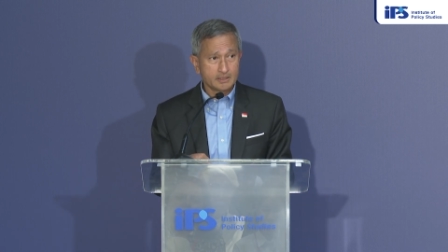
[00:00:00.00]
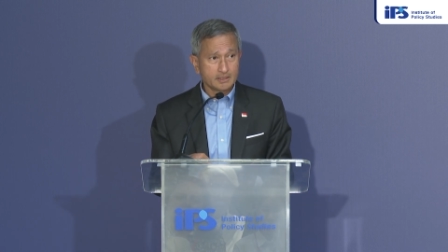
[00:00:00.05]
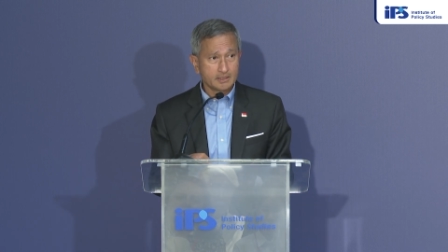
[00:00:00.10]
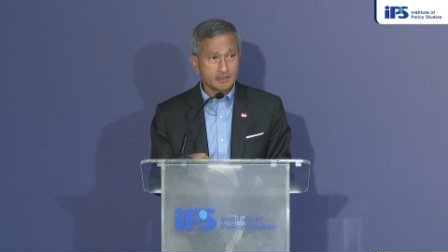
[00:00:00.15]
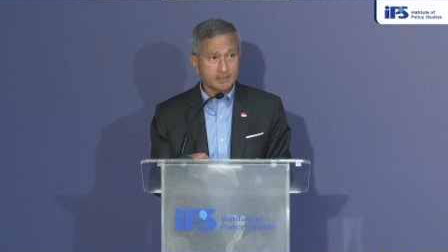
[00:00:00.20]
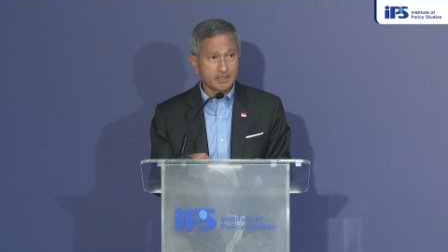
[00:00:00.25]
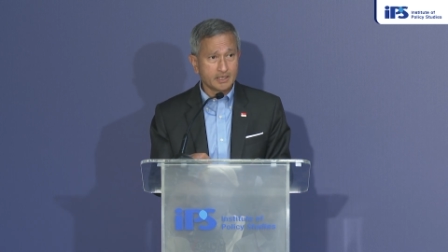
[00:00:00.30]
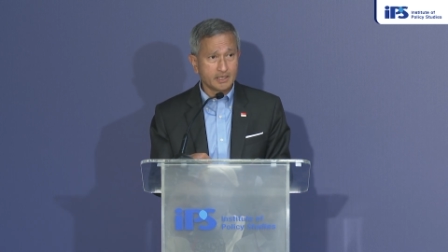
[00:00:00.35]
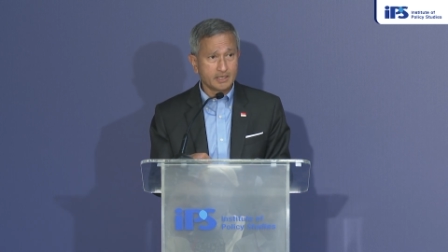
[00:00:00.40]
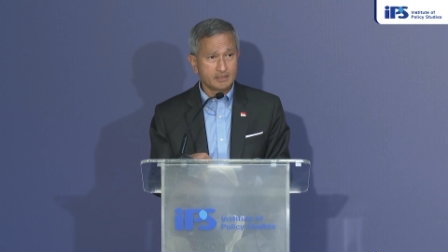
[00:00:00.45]

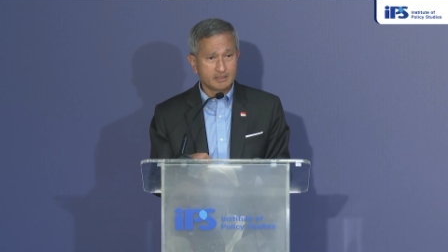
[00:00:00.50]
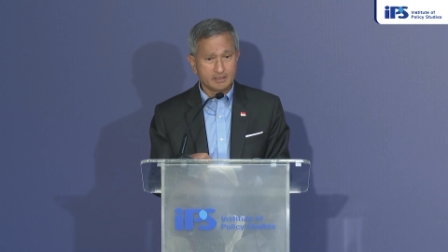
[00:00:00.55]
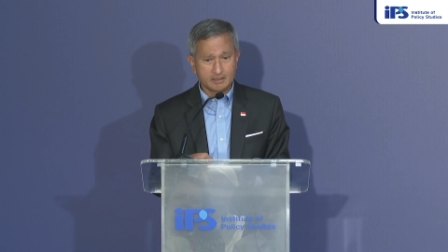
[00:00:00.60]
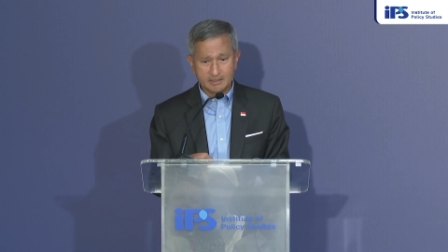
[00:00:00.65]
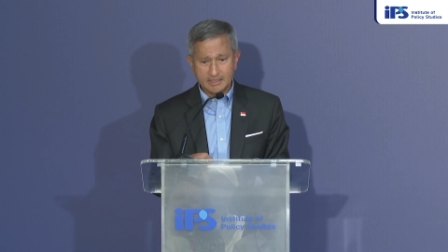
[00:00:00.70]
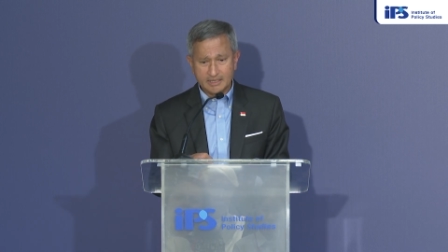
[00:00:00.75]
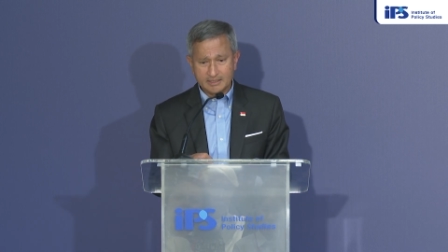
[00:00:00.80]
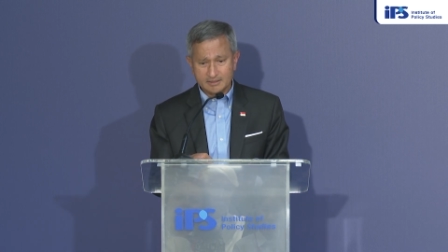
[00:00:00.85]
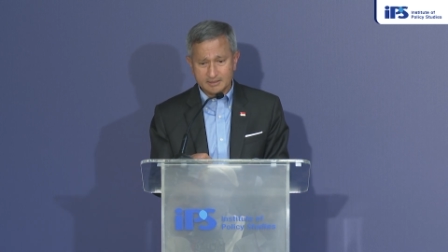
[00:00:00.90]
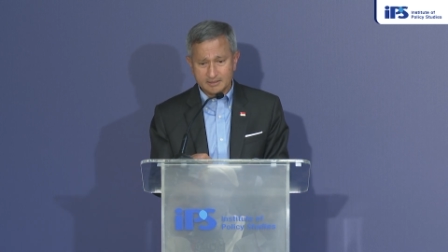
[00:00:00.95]

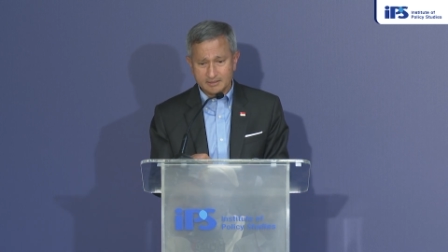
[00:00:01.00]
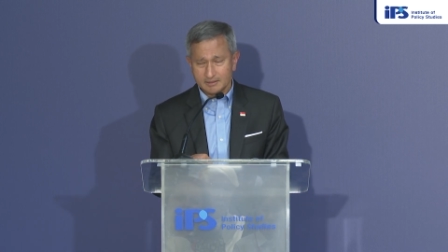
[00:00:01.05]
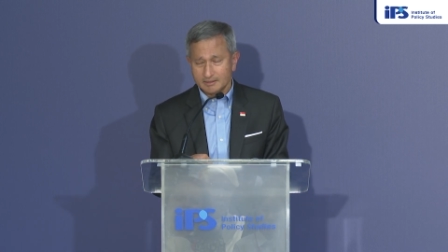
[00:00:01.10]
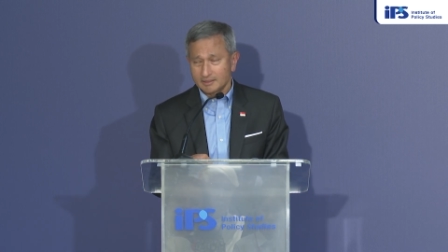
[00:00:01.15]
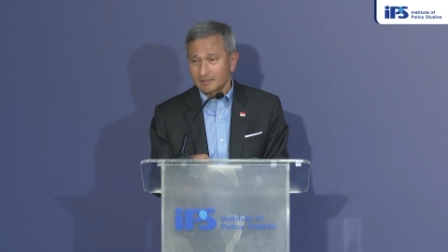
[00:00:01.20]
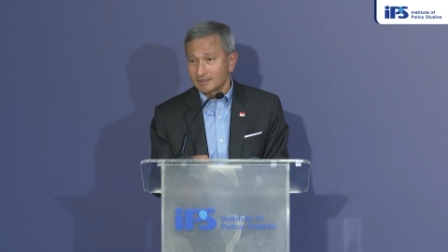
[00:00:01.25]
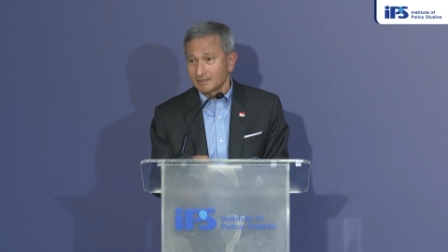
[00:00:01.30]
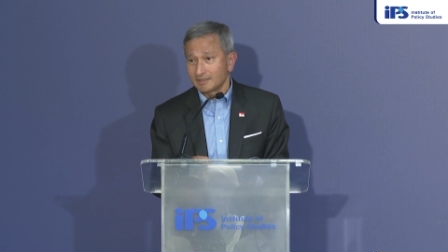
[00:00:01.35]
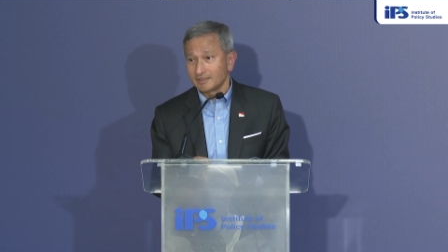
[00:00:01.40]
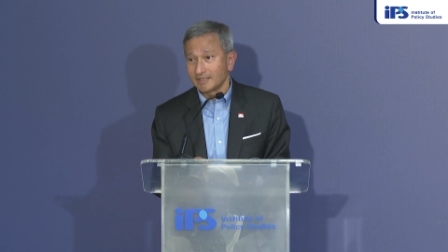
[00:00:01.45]
and that's
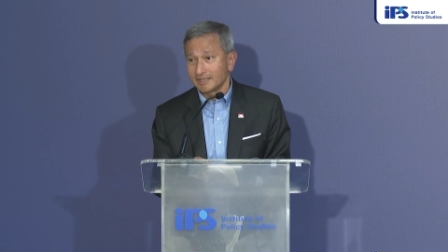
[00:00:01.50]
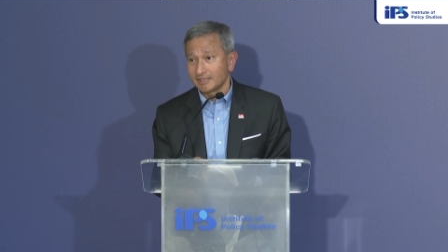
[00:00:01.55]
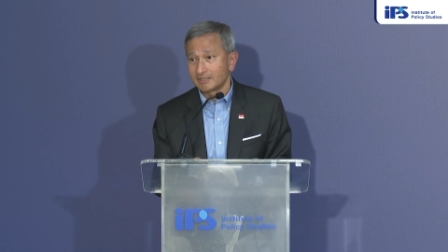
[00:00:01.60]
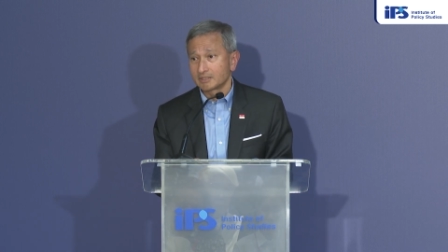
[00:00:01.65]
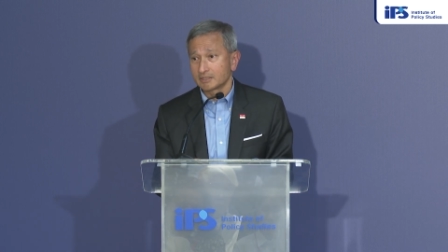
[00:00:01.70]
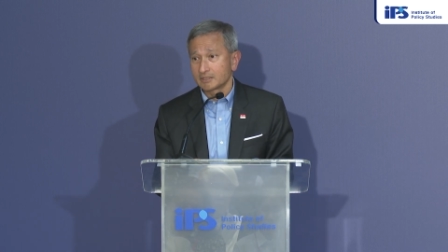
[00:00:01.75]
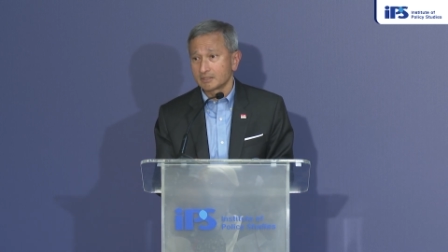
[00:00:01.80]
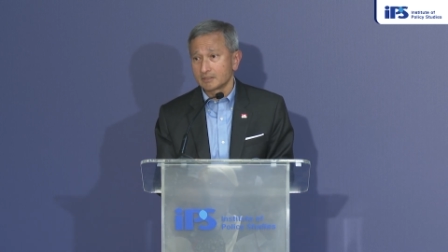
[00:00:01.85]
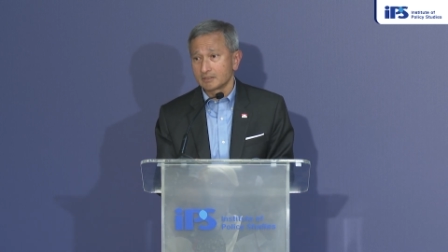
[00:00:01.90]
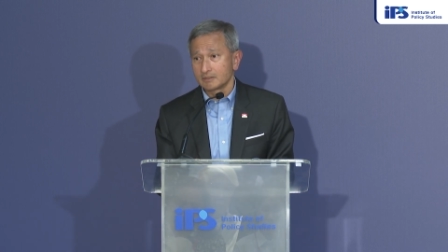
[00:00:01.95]
in the
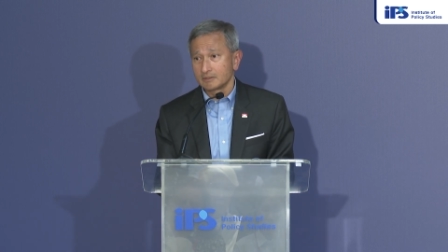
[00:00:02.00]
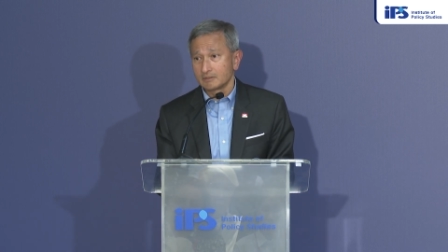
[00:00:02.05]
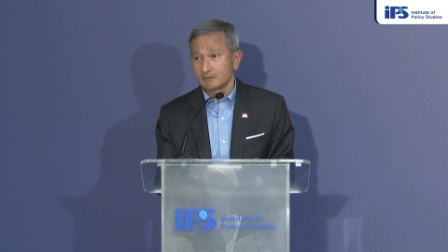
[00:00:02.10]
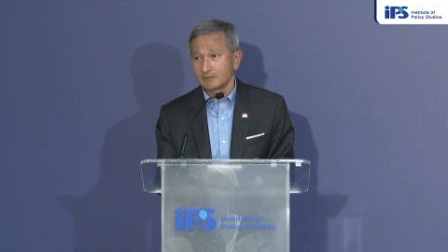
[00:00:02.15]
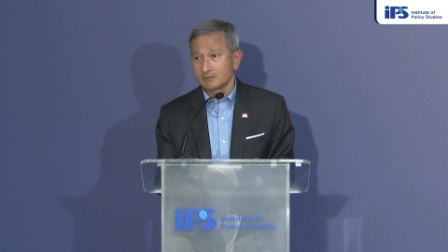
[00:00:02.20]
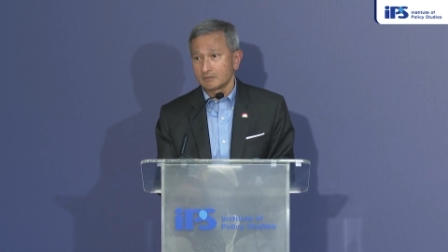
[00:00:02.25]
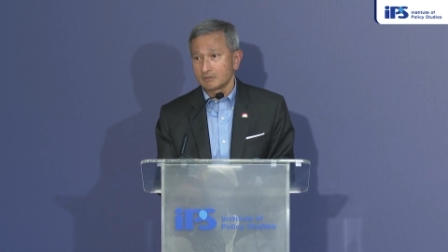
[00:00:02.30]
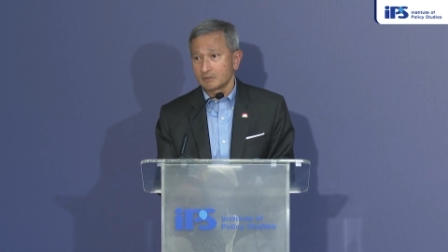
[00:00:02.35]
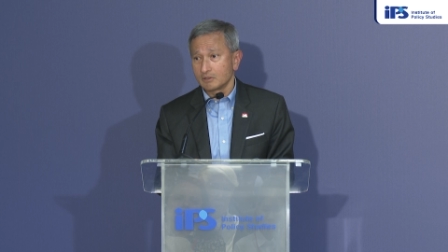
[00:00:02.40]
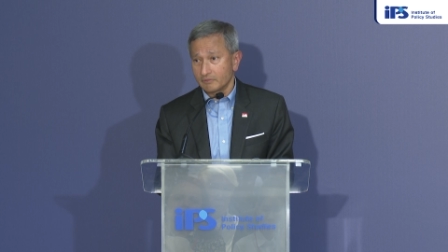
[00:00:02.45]
nature
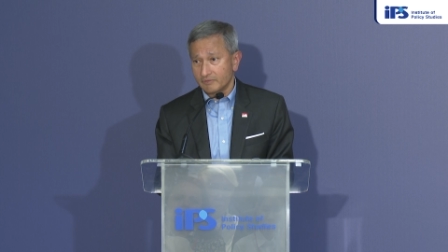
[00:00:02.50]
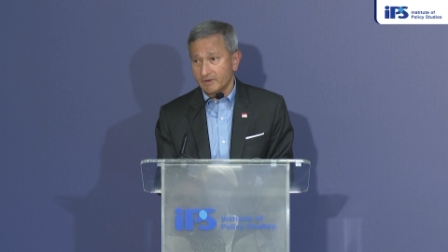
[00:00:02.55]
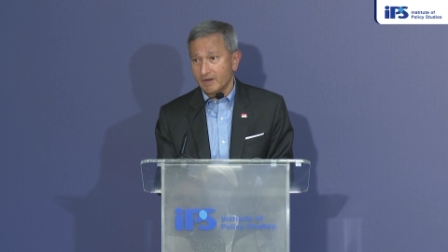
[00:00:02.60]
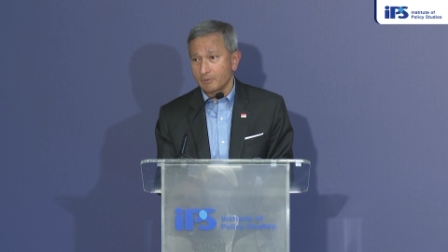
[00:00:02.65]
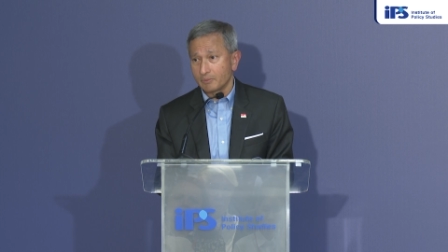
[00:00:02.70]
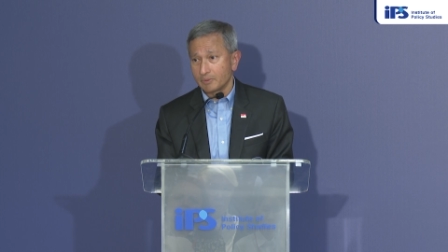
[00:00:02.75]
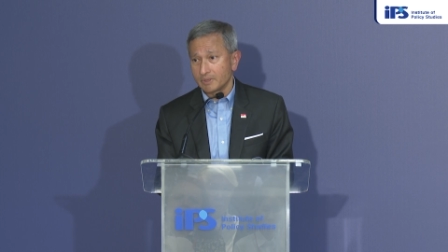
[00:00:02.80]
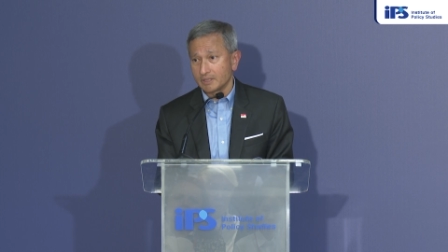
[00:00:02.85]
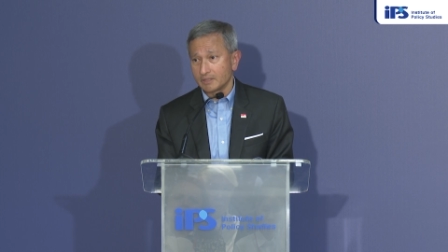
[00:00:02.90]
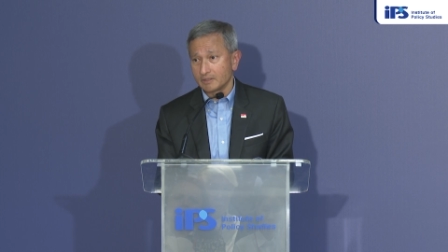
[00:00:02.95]
of
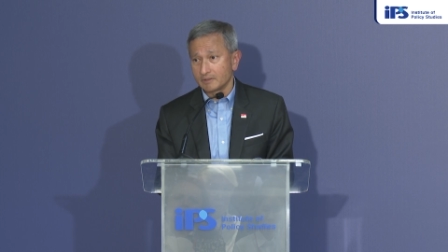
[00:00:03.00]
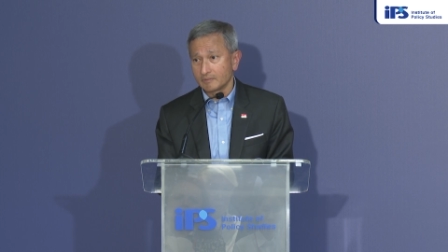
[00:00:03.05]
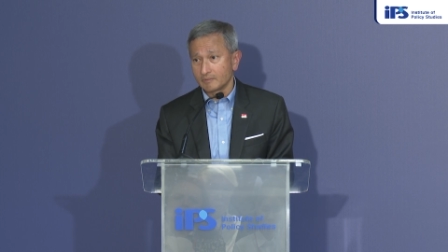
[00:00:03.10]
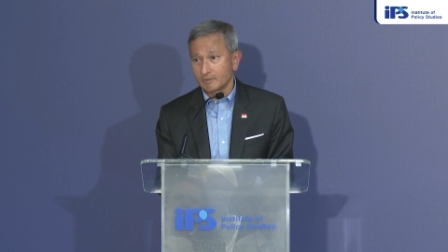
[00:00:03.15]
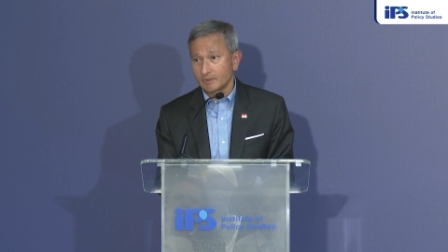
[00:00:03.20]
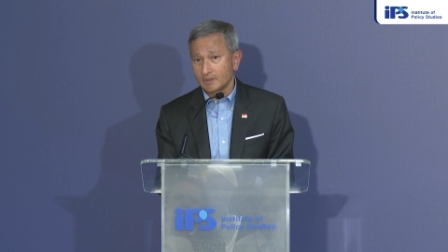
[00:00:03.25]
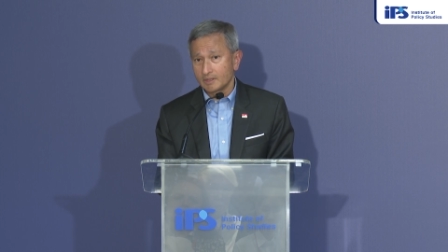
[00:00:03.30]
our world.